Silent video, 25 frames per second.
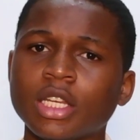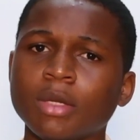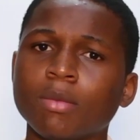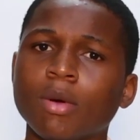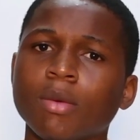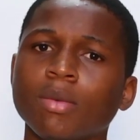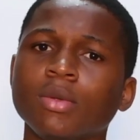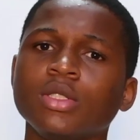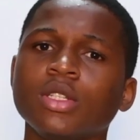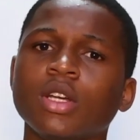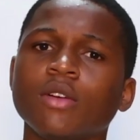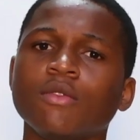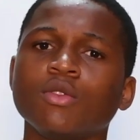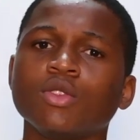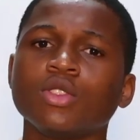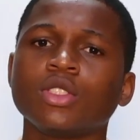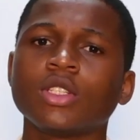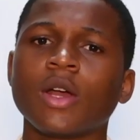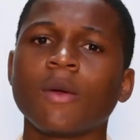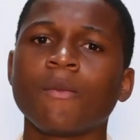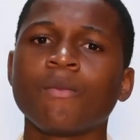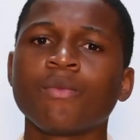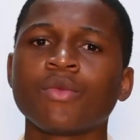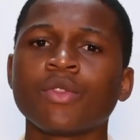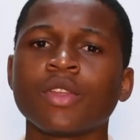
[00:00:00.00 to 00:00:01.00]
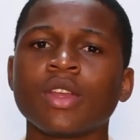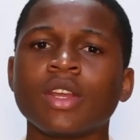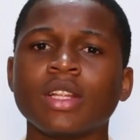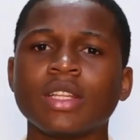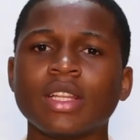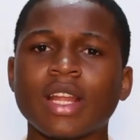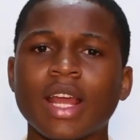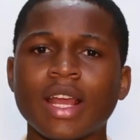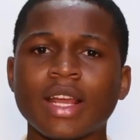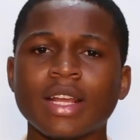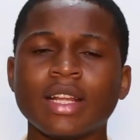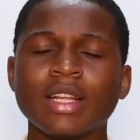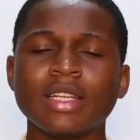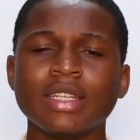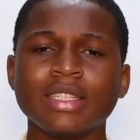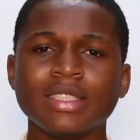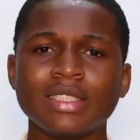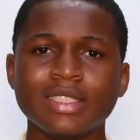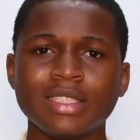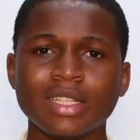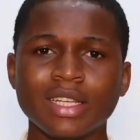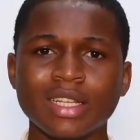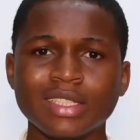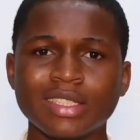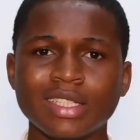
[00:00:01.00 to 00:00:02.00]
the popliteal fossa
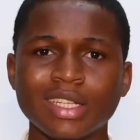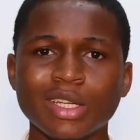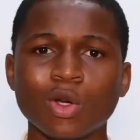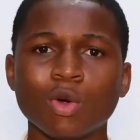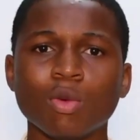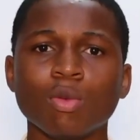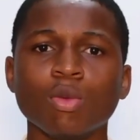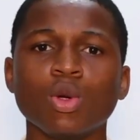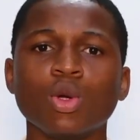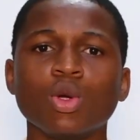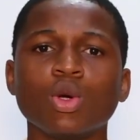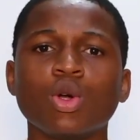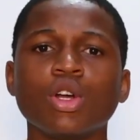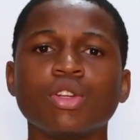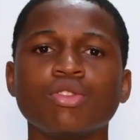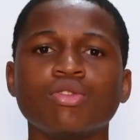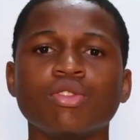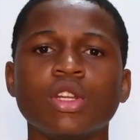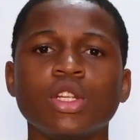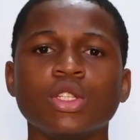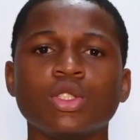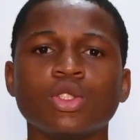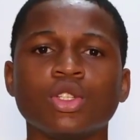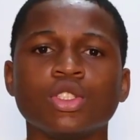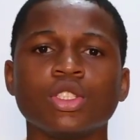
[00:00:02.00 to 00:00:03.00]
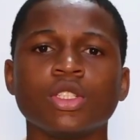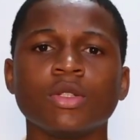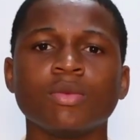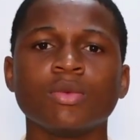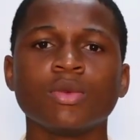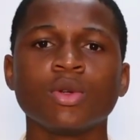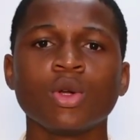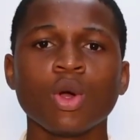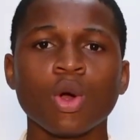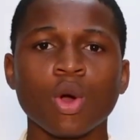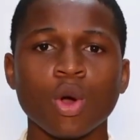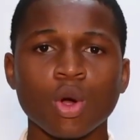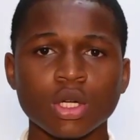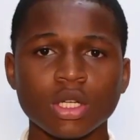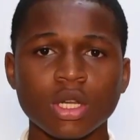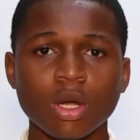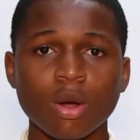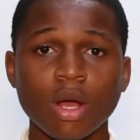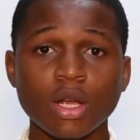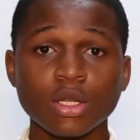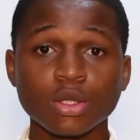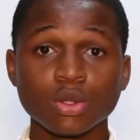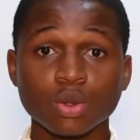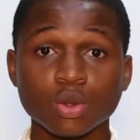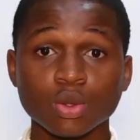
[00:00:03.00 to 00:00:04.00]
is a homologous relationship.
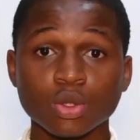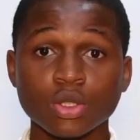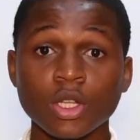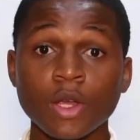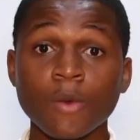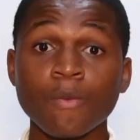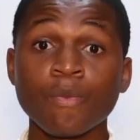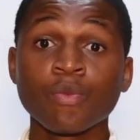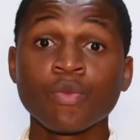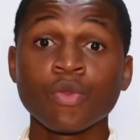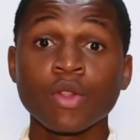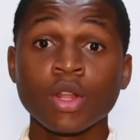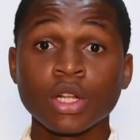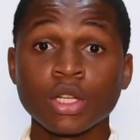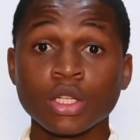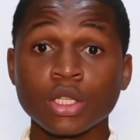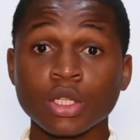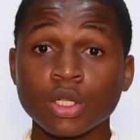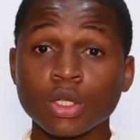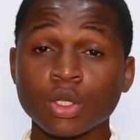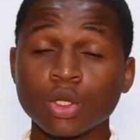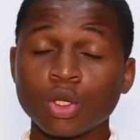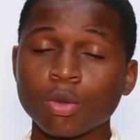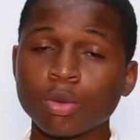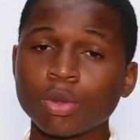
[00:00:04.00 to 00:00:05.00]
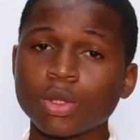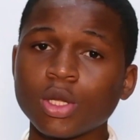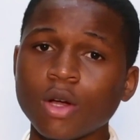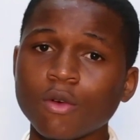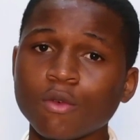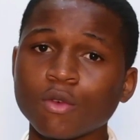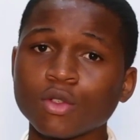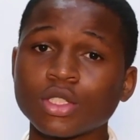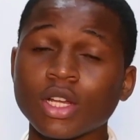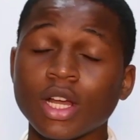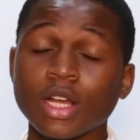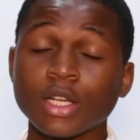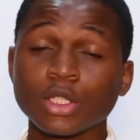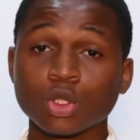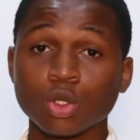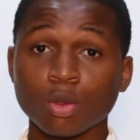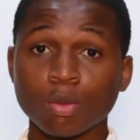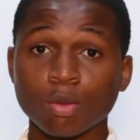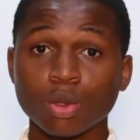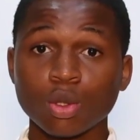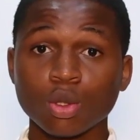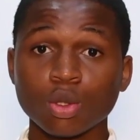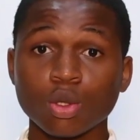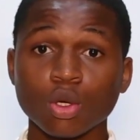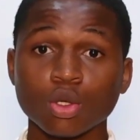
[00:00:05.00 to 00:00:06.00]
Otherwise, you could say the cubital fossa is
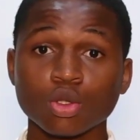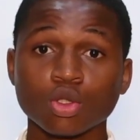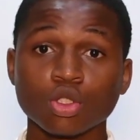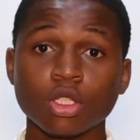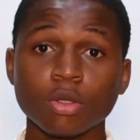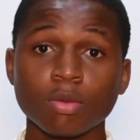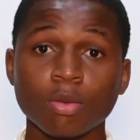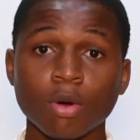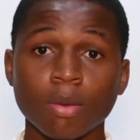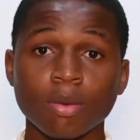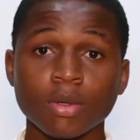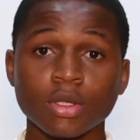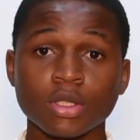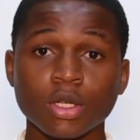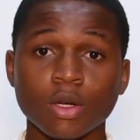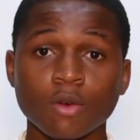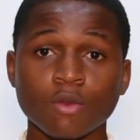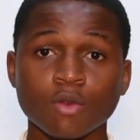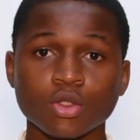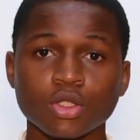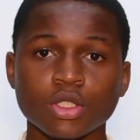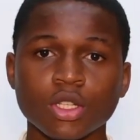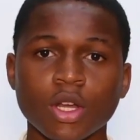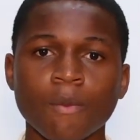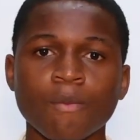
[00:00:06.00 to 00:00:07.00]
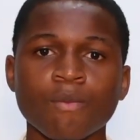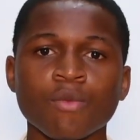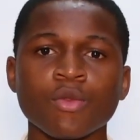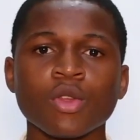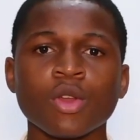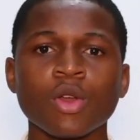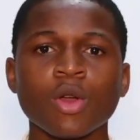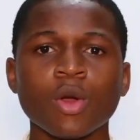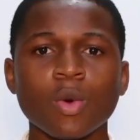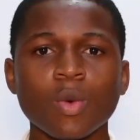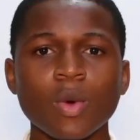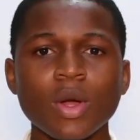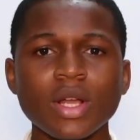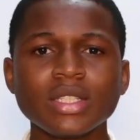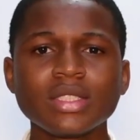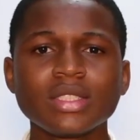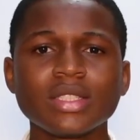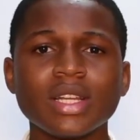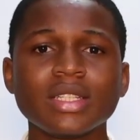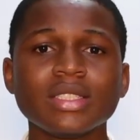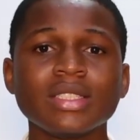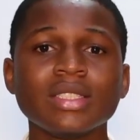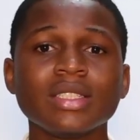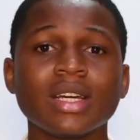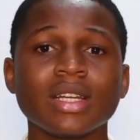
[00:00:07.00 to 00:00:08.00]
homologous to the popliteal fossa. When
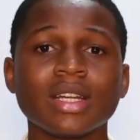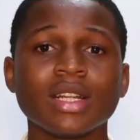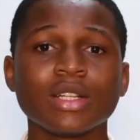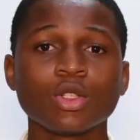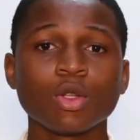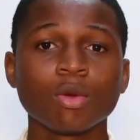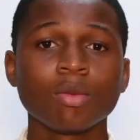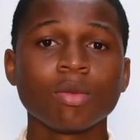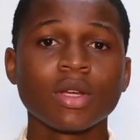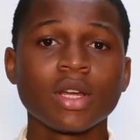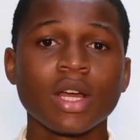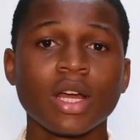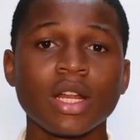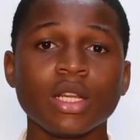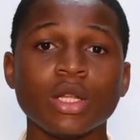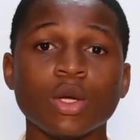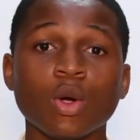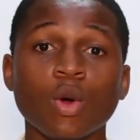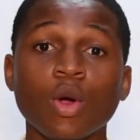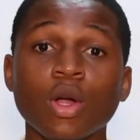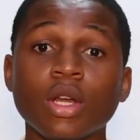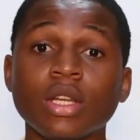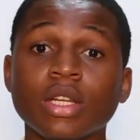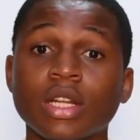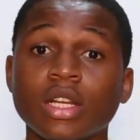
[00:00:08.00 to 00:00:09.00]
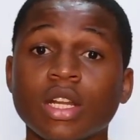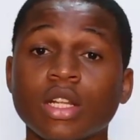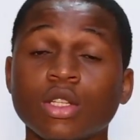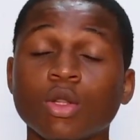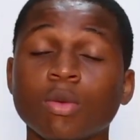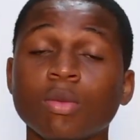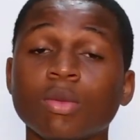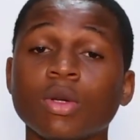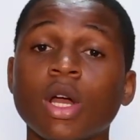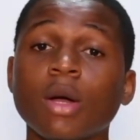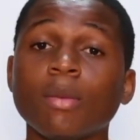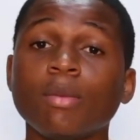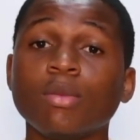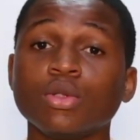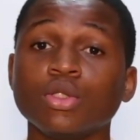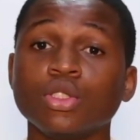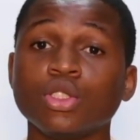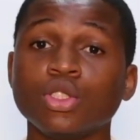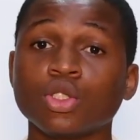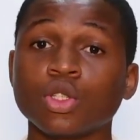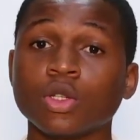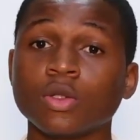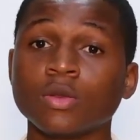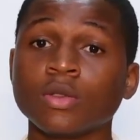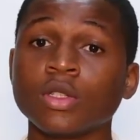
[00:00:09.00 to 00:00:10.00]
standing anatomically or in anatomical
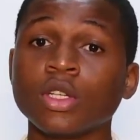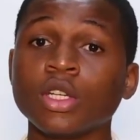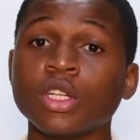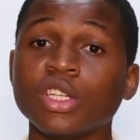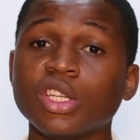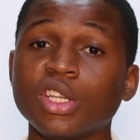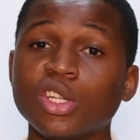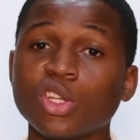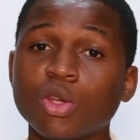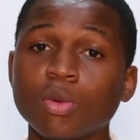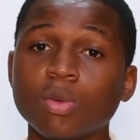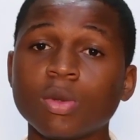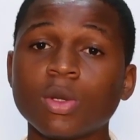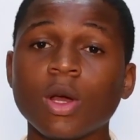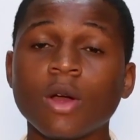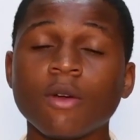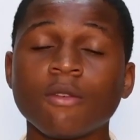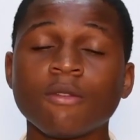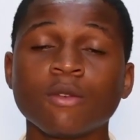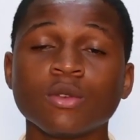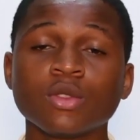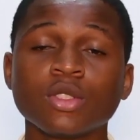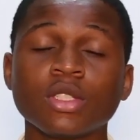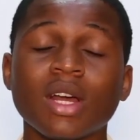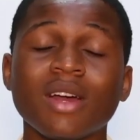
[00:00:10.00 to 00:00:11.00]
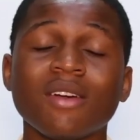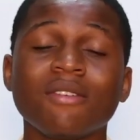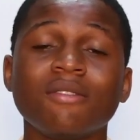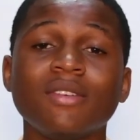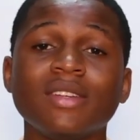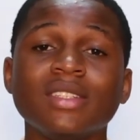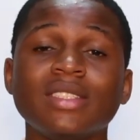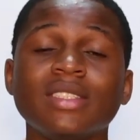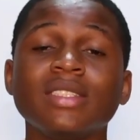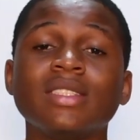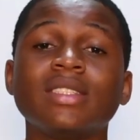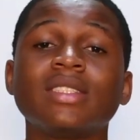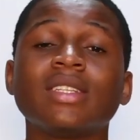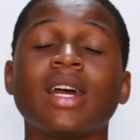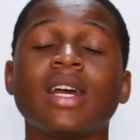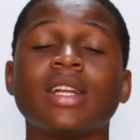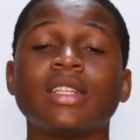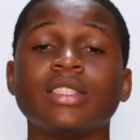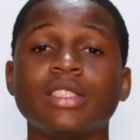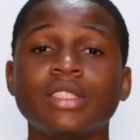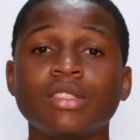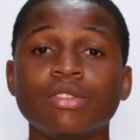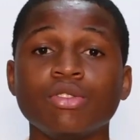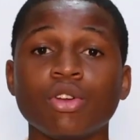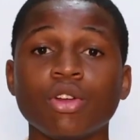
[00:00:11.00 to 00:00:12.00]
position, the cubital fossa faces
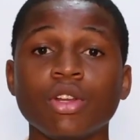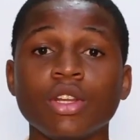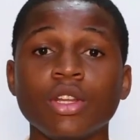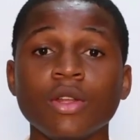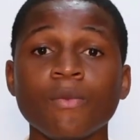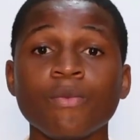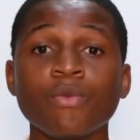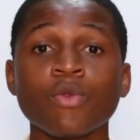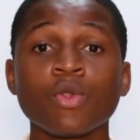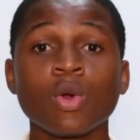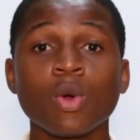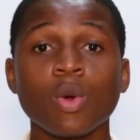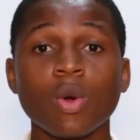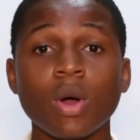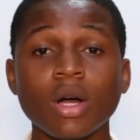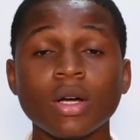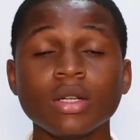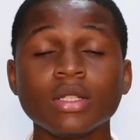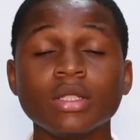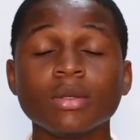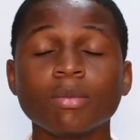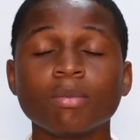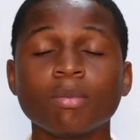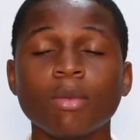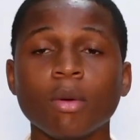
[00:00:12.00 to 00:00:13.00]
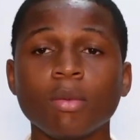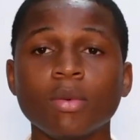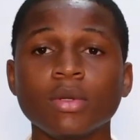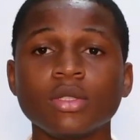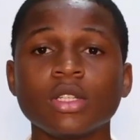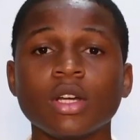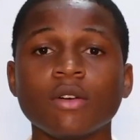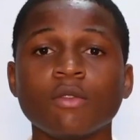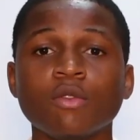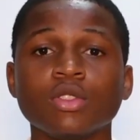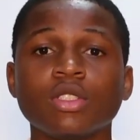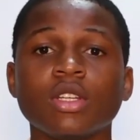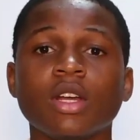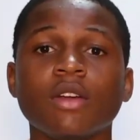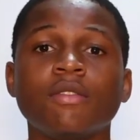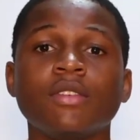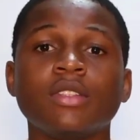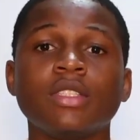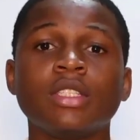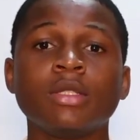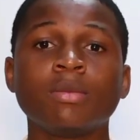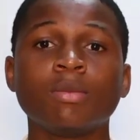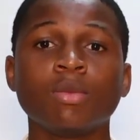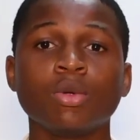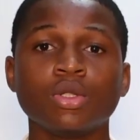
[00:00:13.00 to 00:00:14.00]
anteriorly while the popliteal fossa
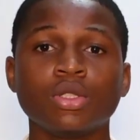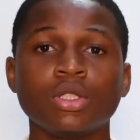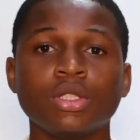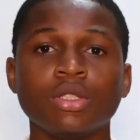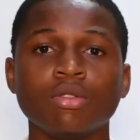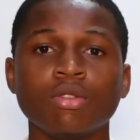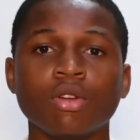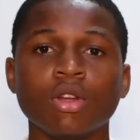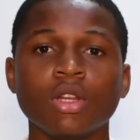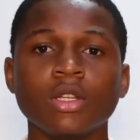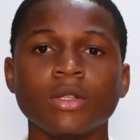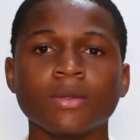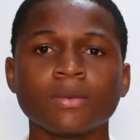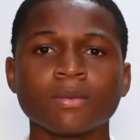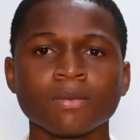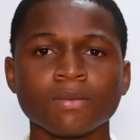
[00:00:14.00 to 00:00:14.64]
faces posteriorly.